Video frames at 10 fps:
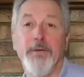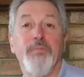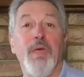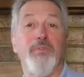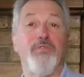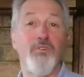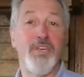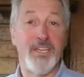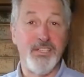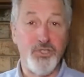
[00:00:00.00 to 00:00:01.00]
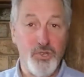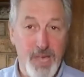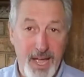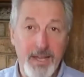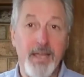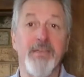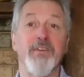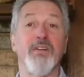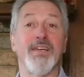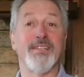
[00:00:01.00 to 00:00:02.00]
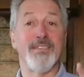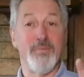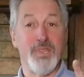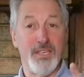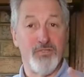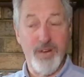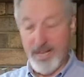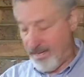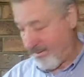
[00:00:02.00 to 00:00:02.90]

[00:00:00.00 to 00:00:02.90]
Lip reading: Now before you can do that, you've got to get some things ready.